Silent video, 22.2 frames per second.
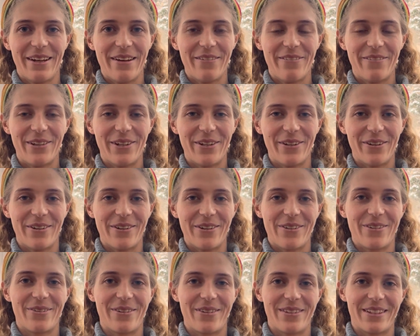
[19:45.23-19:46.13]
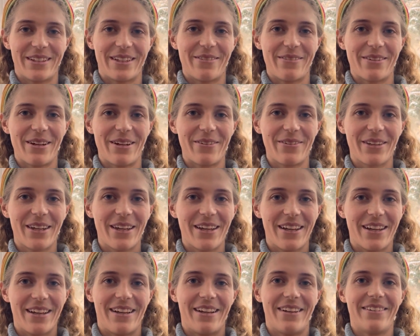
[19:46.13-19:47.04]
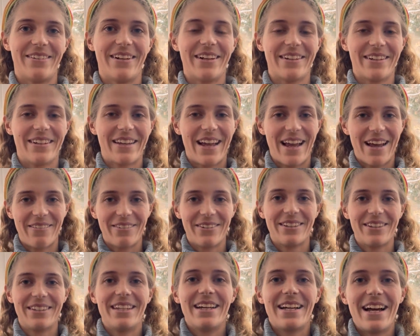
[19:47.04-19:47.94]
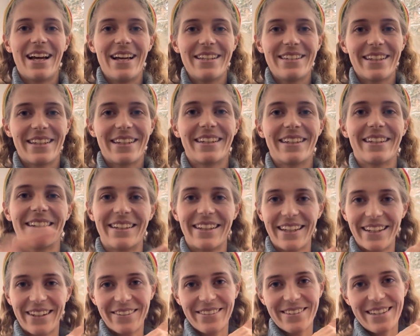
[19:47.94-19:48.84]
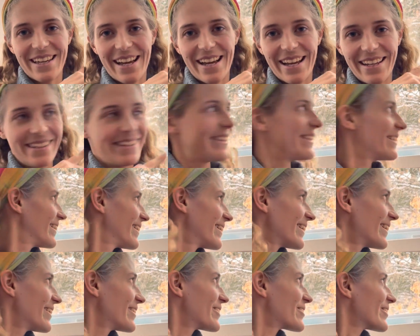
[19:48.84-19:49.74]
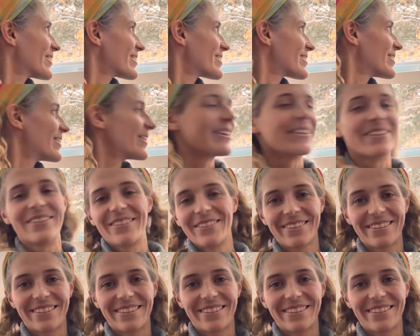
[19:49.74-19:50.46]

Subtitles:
video as soon as it comes out. All right. Have a good day, guys. Get outside. Enjoy the snow.